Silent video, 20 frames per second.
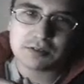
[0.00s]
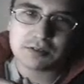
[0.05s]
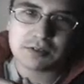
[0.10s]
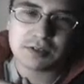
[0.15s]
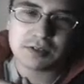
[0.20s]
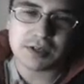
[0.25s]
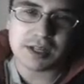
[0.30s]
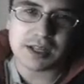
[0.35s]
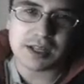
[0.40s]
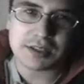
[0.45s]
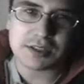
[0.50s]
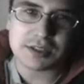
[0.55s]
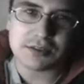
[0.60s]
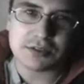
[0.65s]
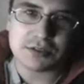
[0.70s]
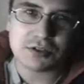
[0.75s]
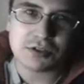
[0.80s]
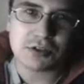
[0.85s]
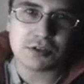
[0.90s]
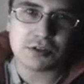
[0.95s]
connected
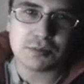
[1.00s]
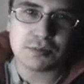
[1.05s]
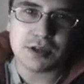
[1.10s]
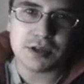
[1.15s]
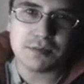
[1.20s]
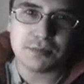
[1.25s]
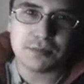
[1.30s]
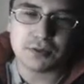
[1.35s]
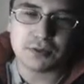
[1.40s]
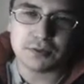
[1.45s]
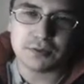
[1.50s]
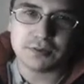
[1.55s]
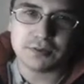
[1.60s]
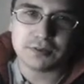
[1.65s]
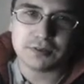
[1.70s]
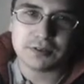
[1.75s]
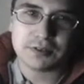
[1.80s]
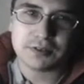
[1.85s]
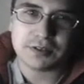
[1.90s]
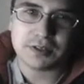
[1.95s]
to the people
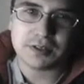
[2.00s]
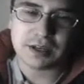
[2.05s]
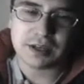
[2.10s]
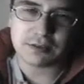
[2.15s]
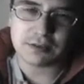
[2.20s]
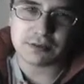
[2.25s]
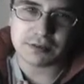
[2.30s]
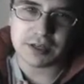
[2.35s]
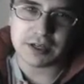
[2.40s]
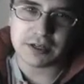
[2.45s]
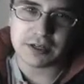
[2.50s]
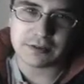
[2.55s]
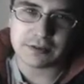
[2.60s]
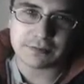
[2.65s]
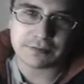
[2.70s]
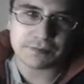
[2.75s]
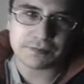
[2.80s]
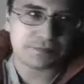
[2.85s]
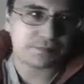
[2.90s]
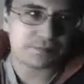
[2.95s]
that are there.
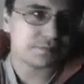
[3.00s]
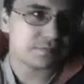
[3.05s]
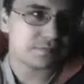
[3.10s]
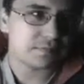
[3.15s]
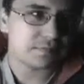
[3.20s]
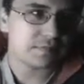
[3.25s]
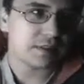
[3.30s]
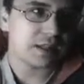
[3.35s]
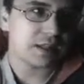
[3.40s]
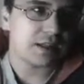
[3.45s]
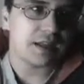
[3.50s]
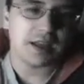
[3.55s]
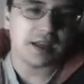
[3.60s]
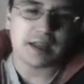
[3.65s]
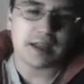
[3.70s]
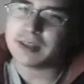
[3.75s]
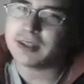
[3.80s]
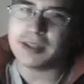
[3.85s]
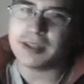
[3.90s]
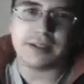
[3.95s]

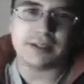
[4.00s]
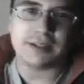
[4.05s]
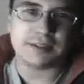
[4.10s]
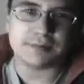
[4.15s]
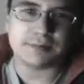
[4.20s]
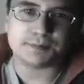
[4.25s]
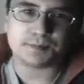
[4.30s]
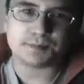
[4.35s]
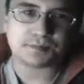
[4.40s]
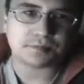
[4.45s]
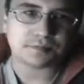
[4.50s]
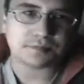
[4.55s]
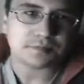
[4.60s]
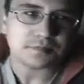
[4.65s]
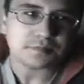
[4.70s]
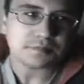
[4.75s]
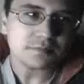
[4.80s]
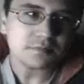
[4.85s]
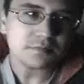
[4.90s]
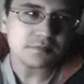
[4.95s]
And there,
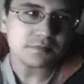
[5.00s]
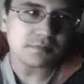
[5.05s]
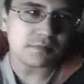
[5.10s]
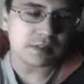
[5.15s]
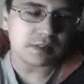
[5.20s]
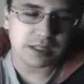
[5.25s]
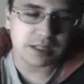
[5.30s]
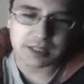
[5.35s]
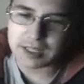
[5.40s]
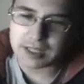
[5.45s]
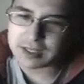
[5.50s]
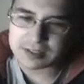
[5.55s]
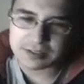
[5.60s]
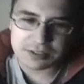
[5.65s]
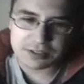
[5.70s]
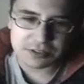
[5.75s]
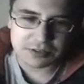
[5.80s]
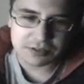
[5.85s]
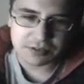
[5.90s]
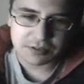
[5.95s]

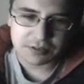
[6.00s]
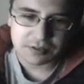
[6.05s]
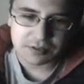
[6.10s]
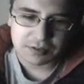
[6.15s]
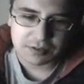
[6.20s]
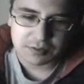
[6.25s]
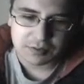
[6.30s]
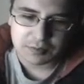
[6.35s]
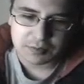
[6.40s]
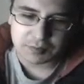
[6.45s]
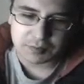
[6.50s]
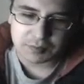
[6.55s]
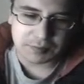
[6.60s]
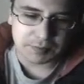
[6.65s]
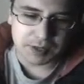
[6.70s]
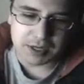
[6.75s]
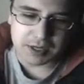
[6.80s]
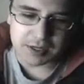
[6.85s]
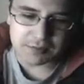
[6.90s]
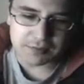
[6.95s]
that's what
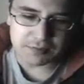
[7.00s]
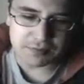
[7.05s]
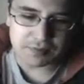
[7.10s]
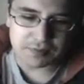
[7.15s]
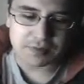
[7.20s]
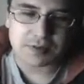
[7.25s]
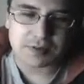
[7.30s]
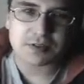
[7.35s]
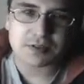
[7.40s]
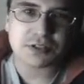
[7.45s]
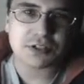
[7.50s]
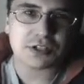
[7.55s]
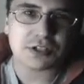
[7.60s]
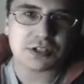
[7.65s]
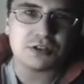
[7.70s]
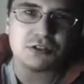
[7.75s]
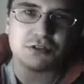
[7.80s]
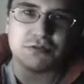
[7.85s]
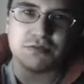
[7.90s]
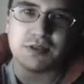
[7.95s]
made him
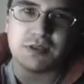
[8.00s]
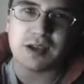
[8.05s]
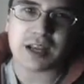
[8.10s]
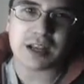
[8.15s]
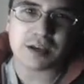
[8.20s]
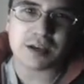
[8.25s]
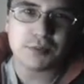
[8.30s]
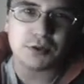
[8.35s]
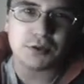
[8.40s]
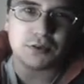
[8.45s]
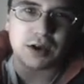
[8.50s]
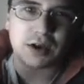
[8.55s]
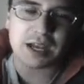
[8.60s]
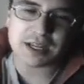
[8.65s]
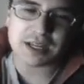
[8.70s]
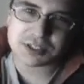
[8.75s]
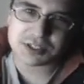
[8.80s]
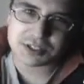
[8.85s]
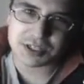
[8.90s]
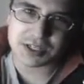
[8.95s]
such a valuable
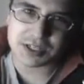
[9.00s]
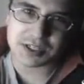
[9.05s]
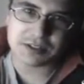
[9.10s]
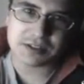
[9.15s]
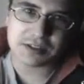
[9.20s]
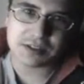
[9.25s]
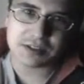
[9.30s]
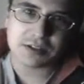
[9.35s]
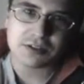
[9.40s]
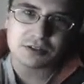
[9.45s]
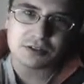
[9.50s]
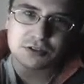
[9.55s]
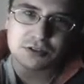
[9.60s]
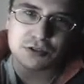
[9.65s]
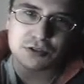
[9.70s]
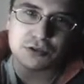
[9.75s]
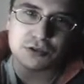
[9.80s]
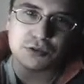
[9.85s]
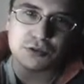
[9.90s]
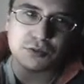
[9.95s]
asset
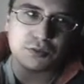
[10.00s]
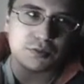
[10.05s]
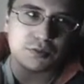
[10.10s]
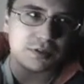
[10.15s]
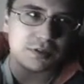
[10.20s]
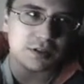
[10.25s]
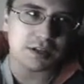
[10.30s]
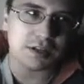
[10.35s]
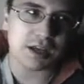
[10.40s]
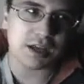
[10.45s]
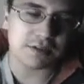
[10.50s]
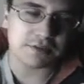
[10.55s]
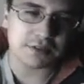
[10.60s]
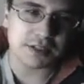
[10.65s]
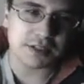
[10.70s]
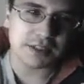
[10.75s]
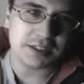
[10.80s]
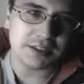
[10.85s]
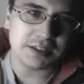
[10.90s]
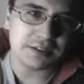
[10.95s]
to the
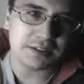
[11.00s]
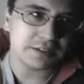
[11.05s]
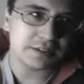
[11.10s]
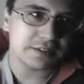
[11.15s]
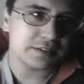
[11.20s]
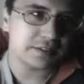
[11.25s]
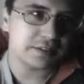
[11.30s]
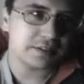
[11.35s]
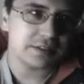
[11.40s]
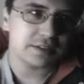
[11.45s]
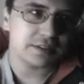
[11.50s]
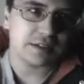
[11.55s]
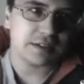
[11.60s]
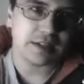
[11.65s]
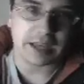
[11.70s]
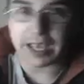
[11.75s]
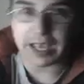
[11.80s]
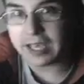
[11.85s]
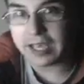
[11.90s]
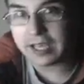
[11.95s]
Na'vi
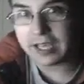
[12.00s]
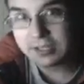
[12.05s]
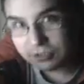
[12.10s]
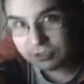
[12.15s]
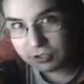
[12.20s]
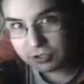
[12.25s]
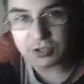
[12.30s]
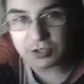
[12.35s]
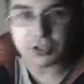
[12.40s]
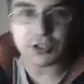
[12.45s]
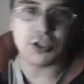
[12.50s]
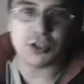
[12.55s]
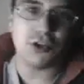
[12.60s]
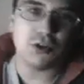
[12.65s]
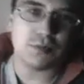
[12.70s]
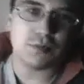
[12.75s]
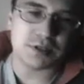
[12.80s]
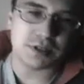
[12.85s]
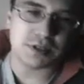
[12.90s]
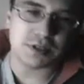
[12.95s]
and to the
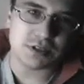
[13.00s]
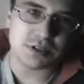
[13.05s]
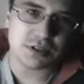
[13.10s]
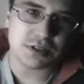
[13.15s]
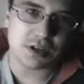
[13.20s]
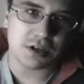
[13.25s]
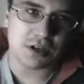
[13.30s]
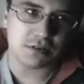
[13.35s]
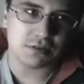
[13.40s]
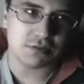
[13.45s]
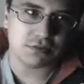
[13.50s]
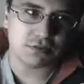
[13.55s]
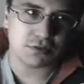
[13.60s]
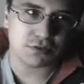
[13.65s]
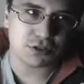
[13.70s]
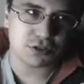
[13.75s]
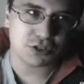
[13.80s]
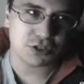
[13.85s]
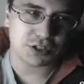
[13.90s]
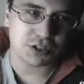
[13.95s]
humans,
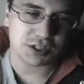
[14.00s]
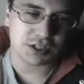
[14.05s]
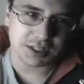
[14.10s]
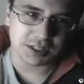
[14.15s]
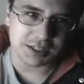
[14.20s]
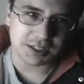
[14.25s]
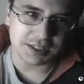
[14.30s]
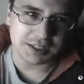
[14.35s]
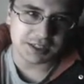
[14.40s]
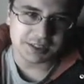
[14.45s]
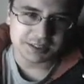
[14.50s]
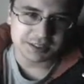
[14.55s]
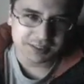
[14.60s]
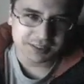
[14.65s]
unfortunately.